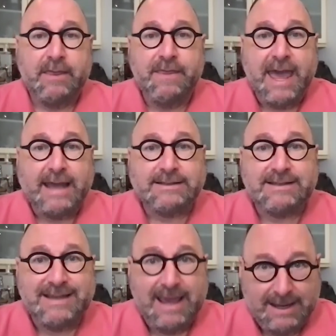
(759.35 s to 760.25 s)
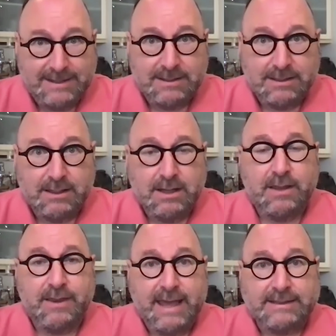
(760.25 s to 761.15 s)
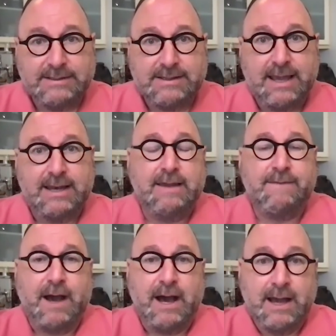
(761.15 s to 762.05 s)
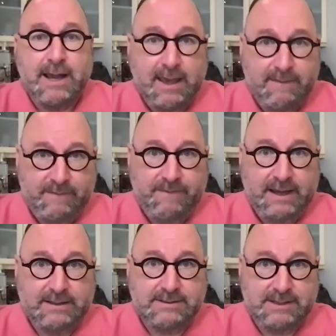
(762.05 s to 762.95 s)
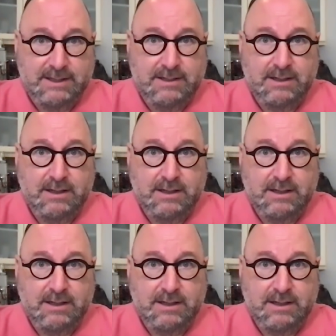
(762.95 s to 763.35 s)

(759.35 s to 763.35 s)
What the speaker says: That said, if I have a vaccine